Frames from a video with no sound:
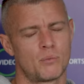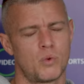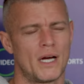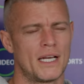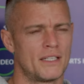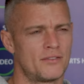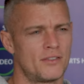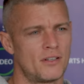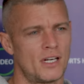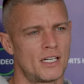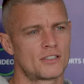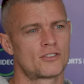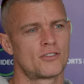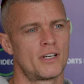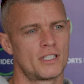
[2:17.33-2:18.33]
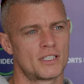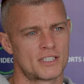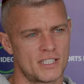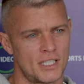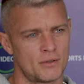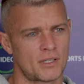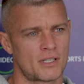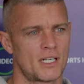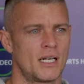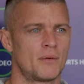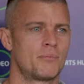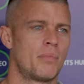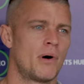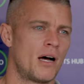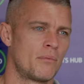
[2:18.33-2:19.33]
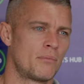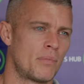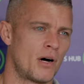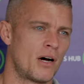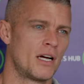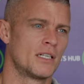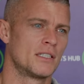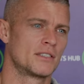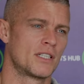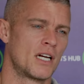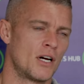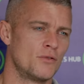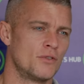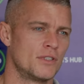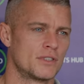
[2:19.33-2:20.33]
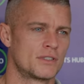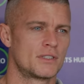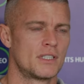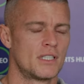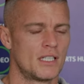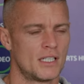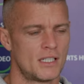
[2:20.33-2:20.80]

way, if you like, trying to sell the club, but buyers, owners.